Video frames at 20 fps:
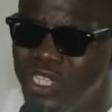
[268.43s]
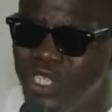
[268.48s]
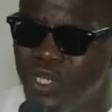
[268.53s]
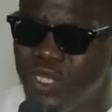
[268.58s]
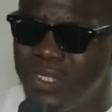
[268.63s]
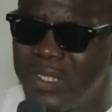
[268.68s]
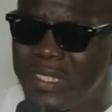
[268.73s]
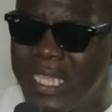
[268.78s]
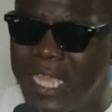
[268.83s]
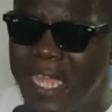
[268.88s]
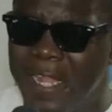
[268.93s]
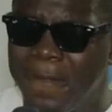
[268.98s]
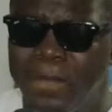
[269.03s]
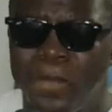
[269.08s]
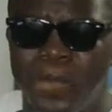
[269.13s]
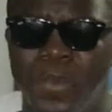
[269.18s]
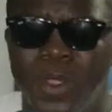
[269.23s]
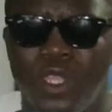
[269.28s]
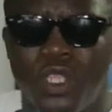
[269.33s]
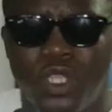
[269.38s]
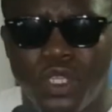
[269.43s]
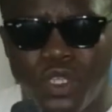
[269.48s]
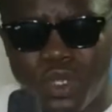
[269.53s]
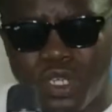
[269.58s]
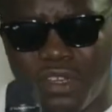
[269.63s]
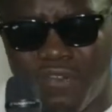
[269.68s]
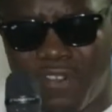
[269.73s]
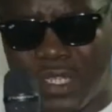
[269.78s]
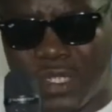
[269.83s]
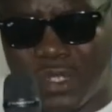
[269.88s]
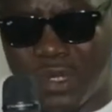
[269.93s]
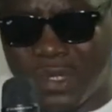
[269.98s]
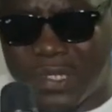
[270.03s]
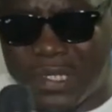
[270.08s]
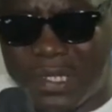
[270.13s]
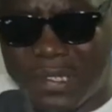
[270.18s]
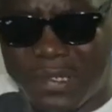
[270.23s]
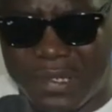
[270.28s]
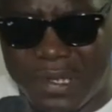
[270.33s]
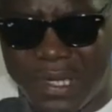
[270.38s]
You understand? Do you know the
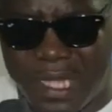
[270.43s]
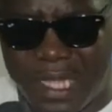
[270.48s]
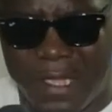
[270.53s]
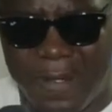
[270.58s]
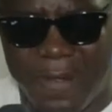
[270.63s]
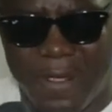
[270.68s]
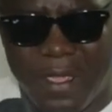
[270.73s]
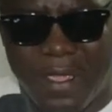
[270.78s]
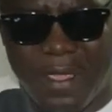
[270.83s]
resources? Okay,